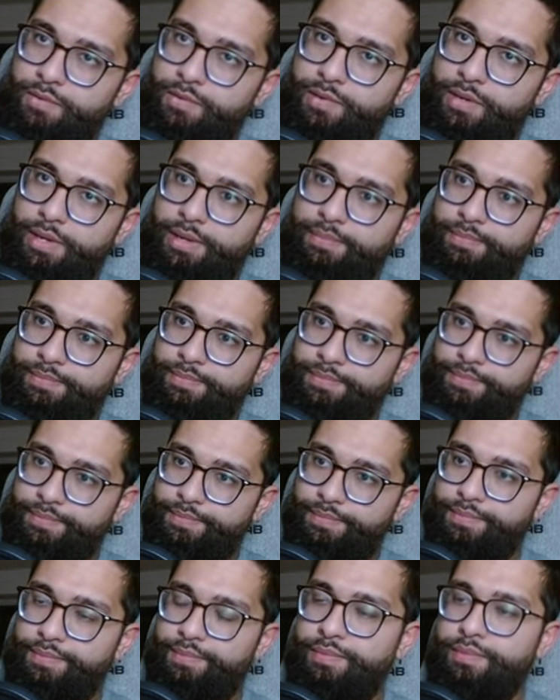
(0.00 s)
Right.
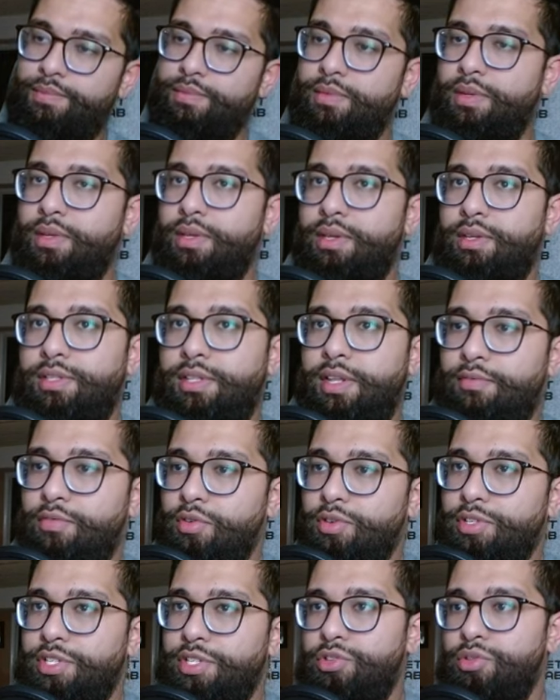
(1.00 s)
So that
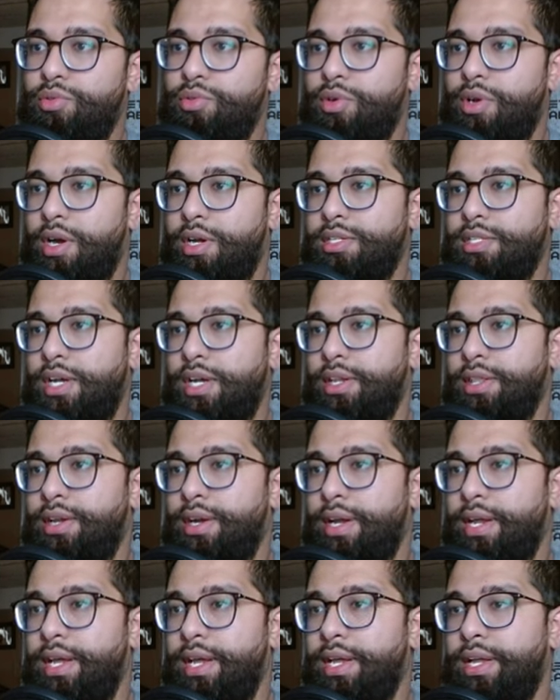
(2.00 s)
forces two cards out of their
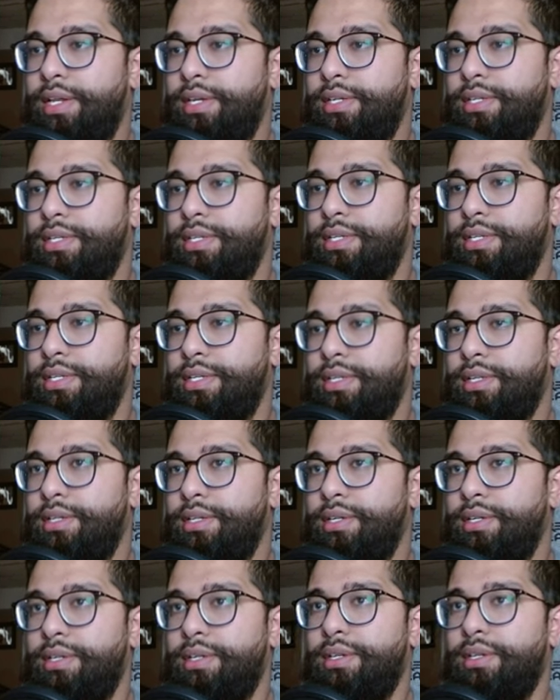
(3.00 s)
hand.
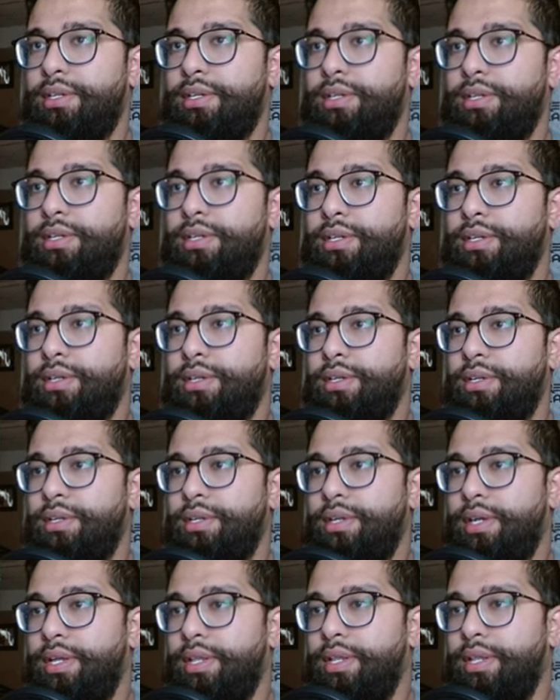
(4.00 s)

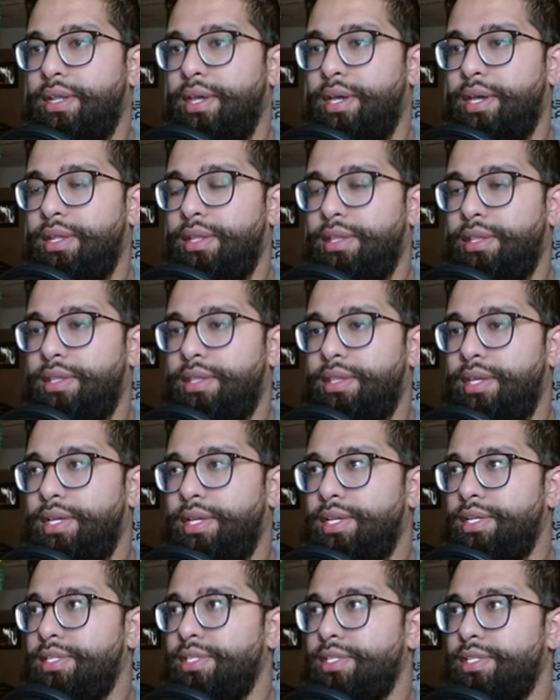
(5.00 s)
And then
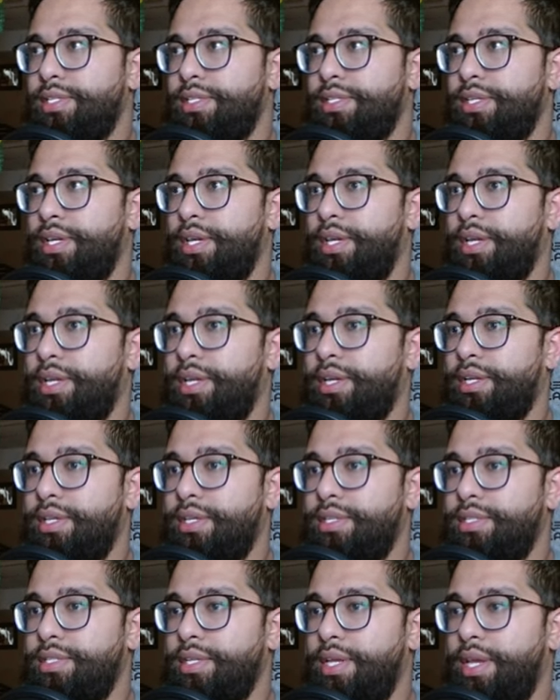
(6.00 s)
this
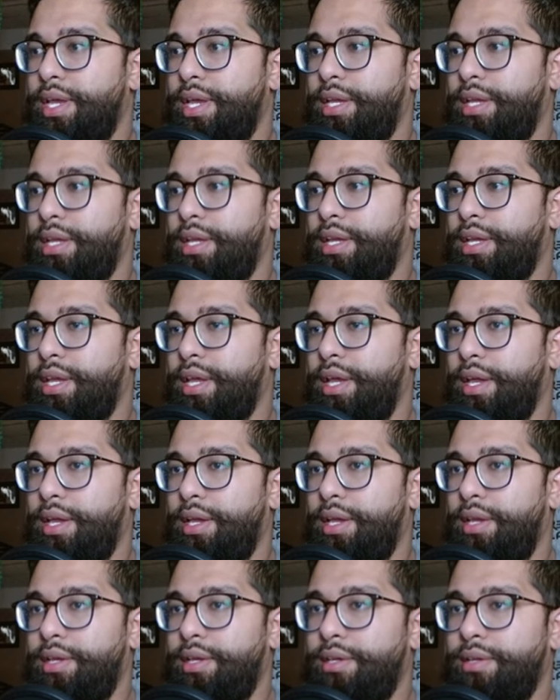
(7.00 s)
is
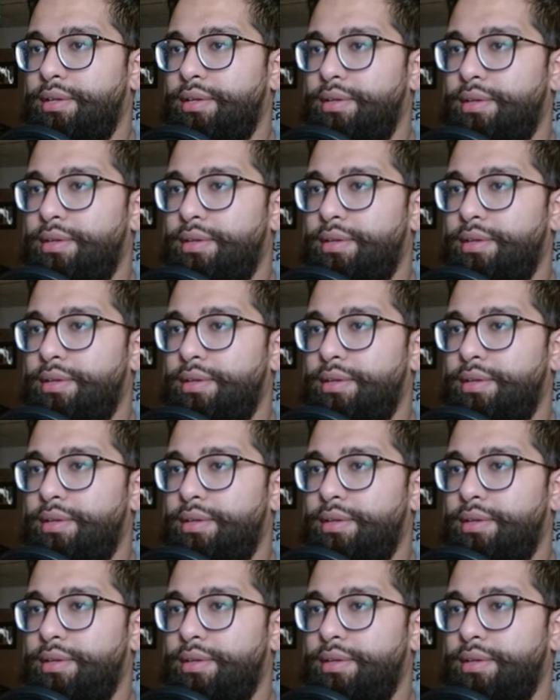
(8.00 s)
8k.